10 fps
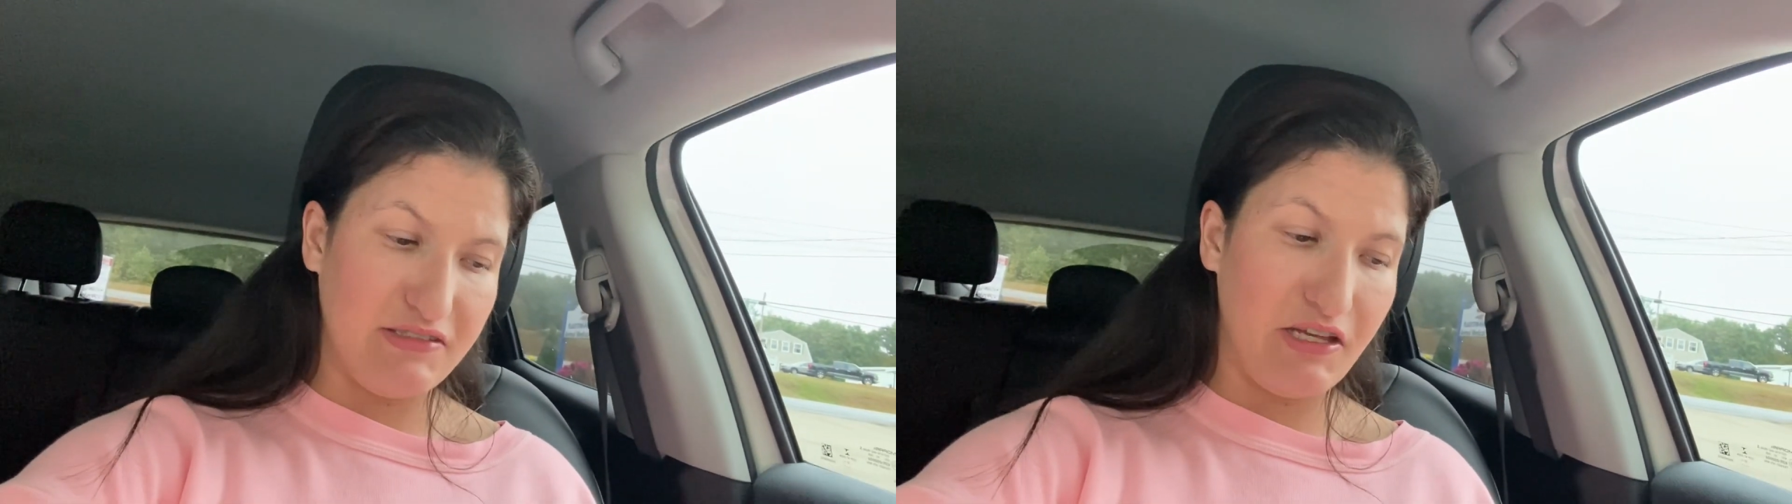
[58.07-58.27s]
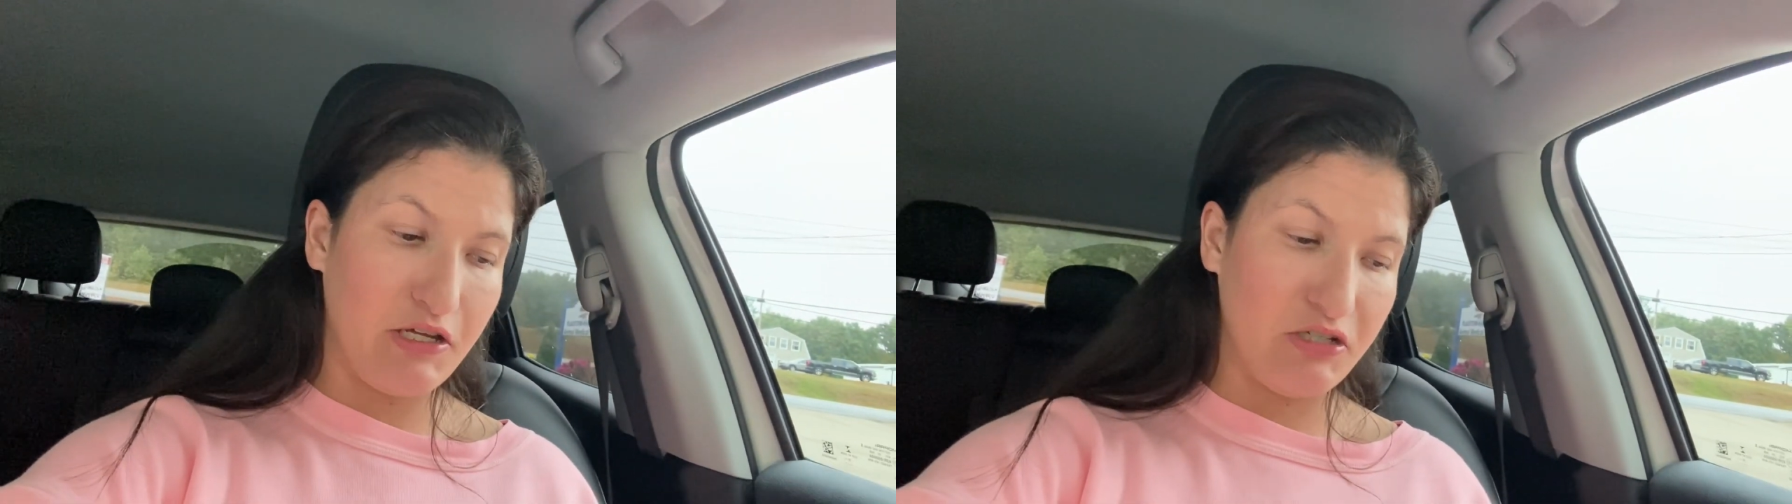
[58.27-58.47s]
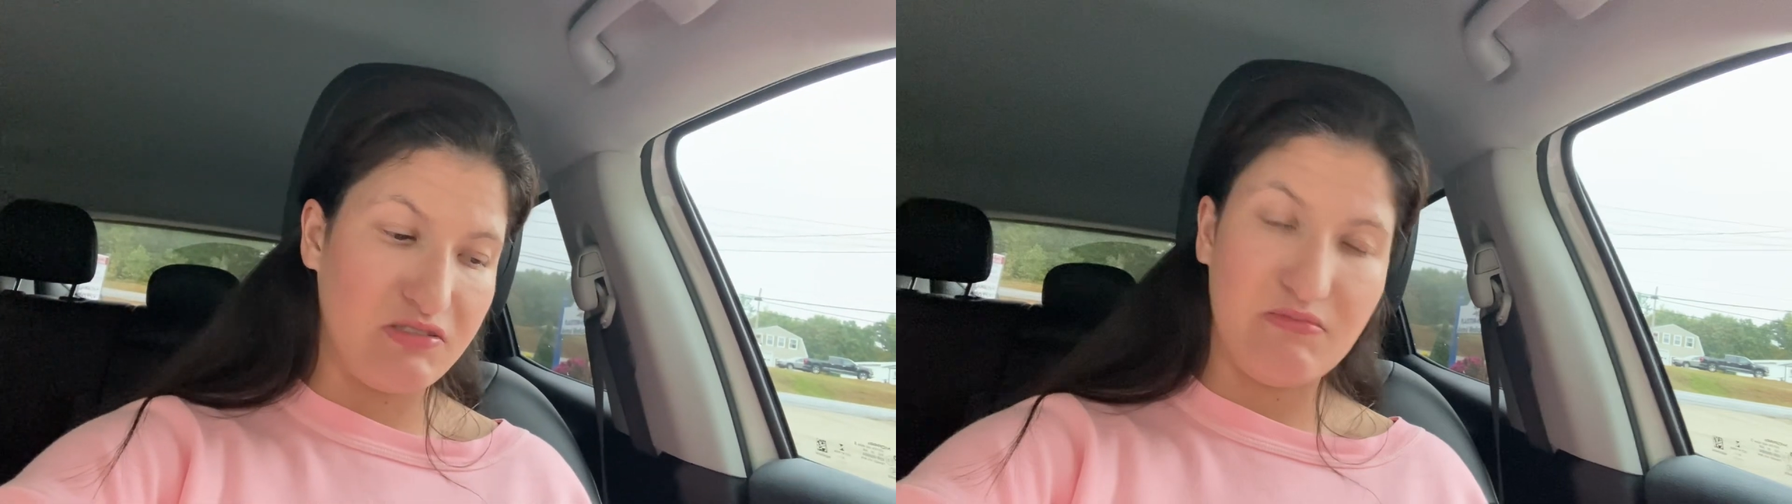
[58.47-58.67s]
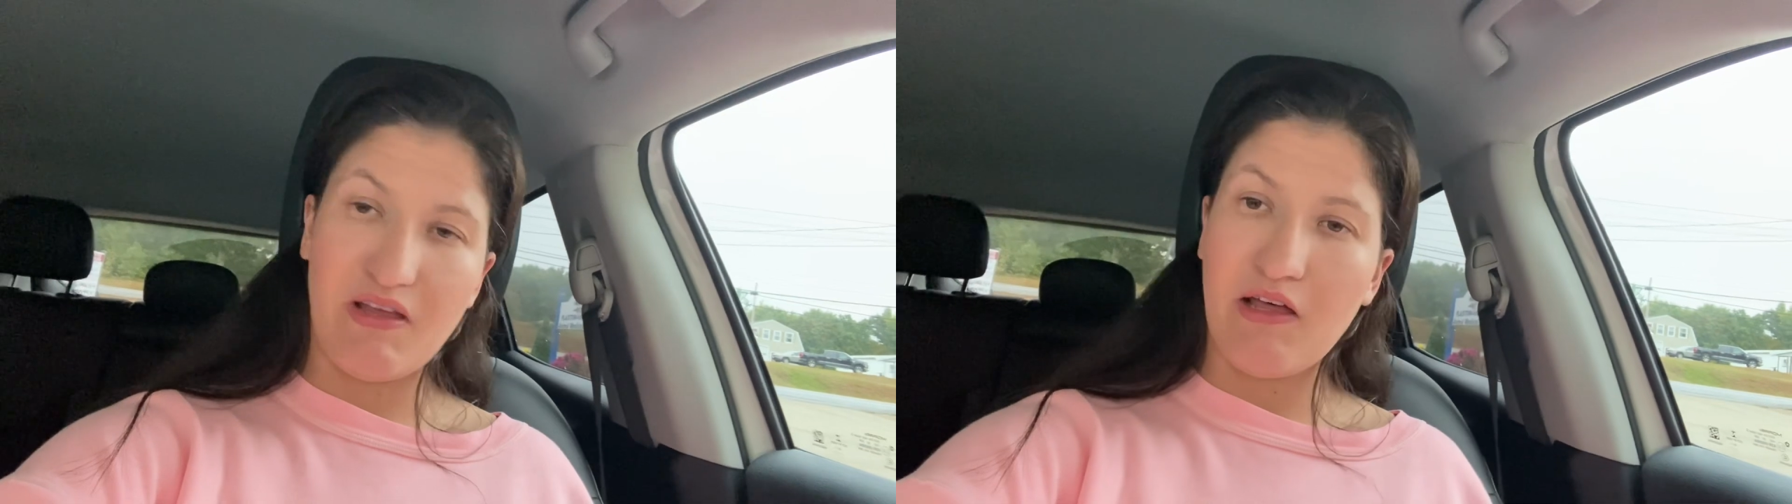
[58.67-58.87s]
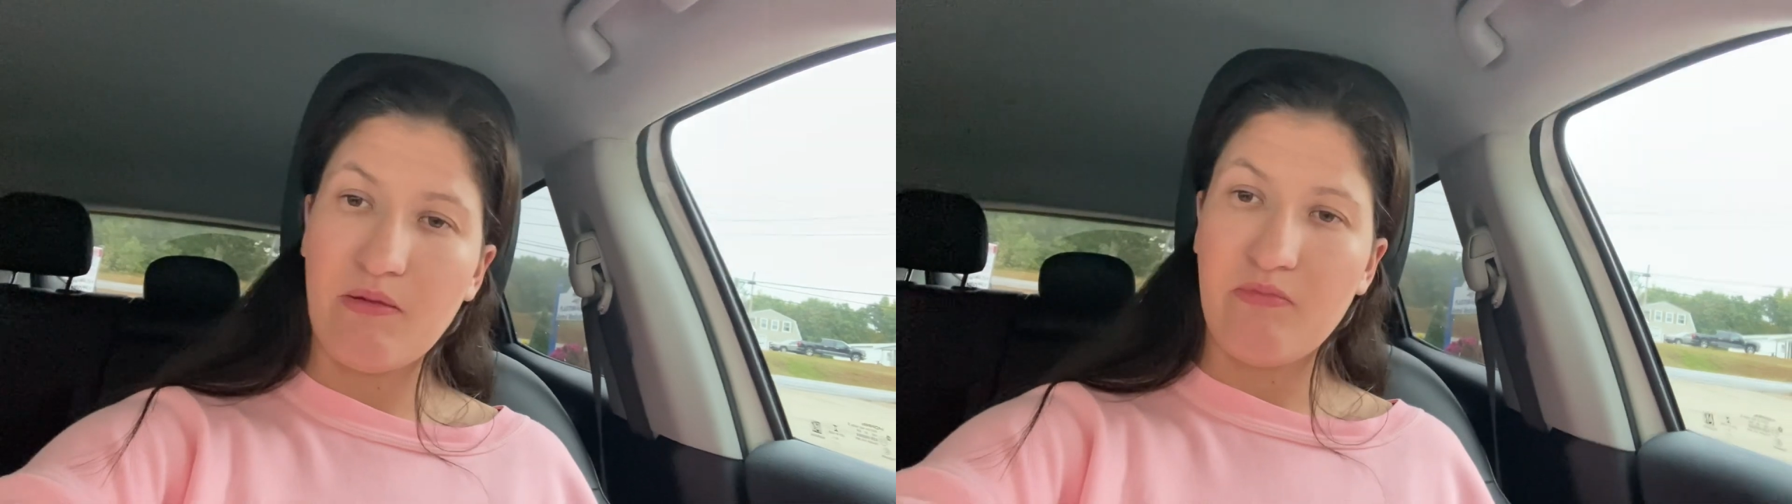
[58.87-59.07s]
take her
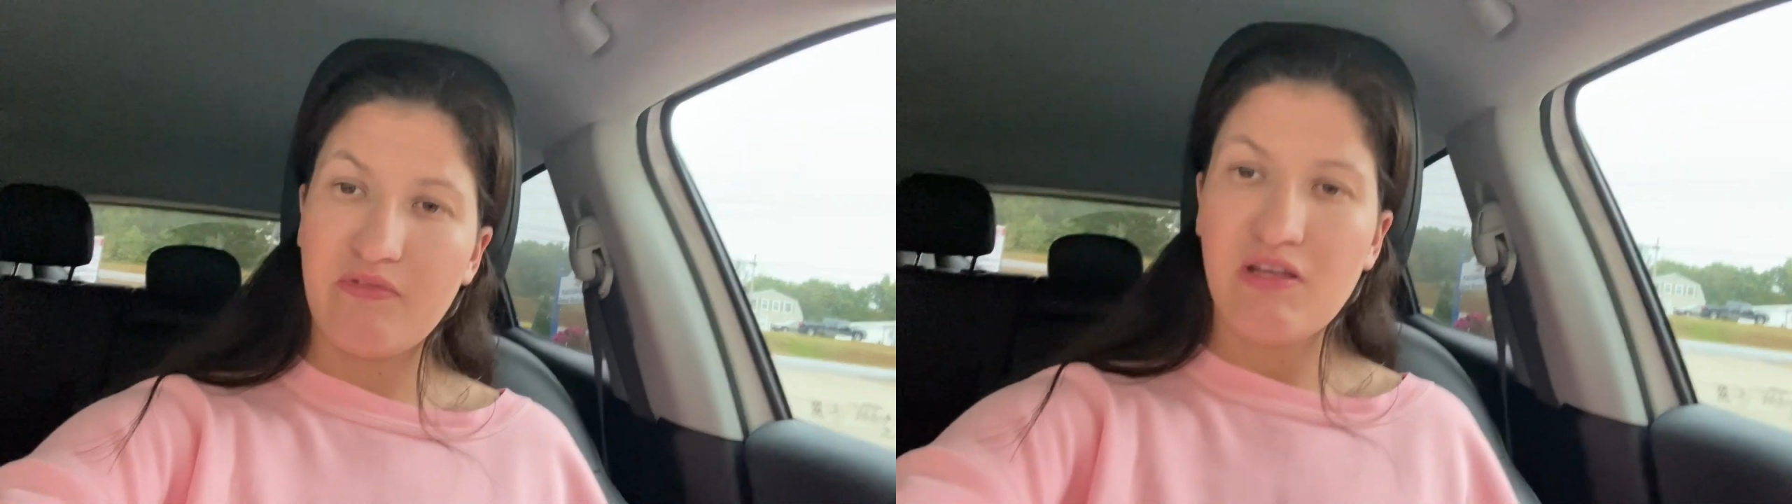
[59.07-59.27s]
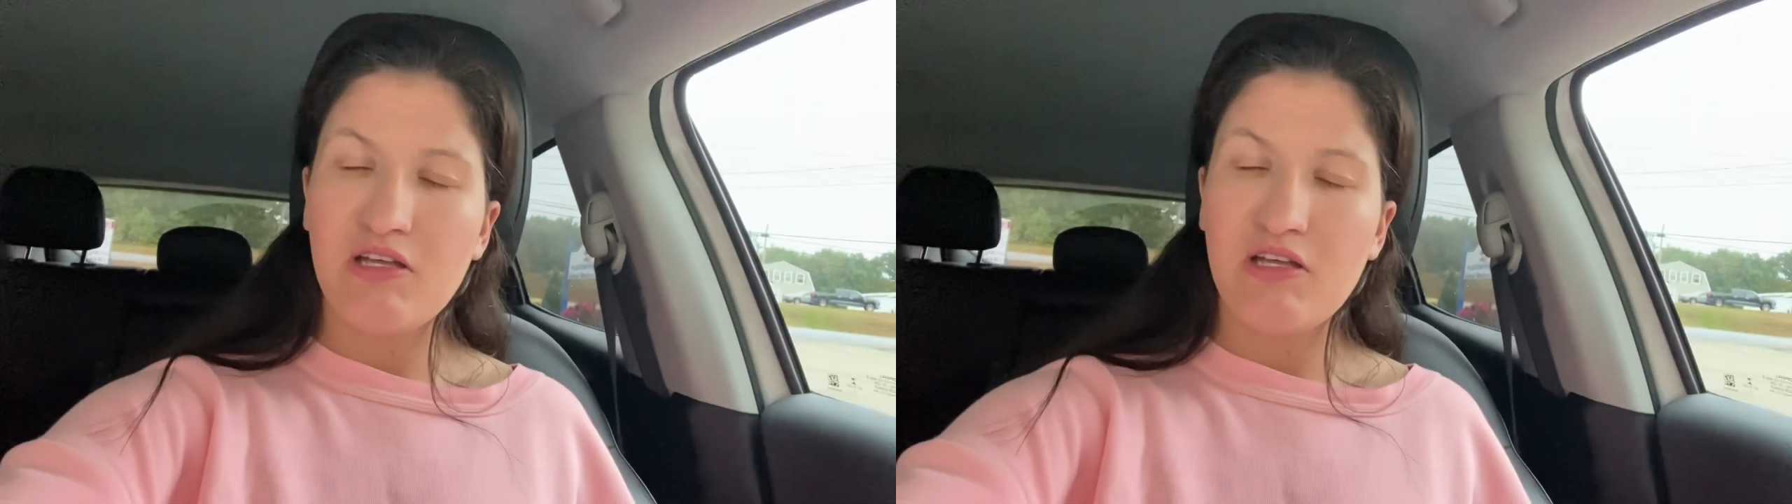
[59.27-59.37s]
sometimes